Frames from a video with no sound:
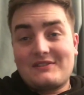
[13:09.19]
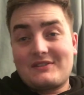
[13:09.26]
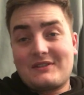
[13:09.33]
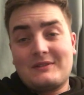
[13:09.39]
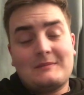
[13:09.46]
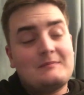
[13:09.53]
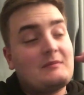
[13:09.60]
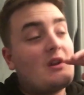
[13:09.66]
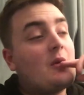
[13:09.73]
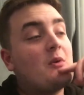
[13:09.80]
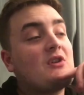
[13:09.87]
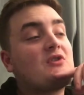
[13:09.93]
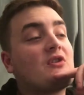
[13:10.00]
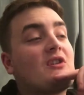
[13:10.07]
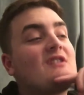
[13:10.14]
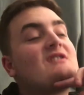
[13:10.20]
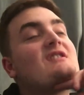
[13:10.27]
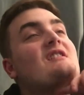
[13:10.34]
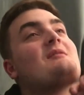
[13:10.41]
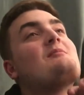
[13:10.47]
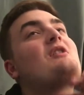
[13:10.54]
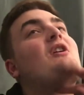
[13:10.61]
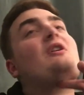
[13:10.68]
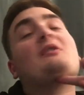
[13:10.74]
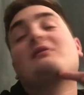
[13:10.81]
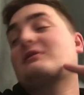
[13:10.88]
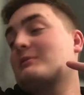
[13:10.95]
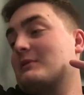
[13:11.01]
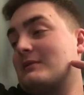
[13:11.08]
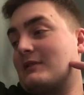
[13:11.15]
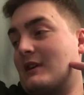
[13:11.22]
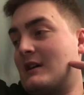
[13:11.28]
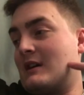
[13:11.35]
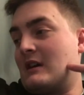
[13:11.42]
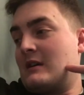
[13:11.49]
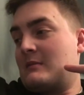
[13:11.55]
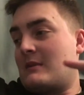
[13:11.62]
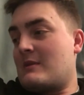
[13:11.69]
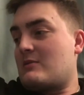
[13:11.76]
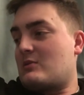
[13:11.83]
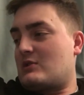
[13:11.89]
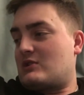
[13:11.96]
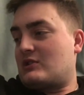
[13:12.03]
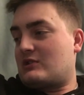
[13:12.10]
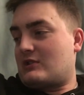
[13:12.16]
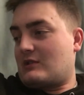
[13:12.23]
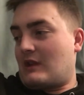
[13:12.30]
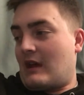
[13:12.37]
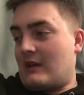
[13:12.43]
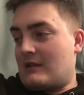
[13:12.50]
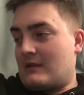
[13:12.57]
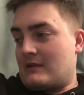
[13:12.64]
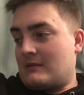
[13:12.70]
So I wish I could see him live, to be fair. Maybe we should do that.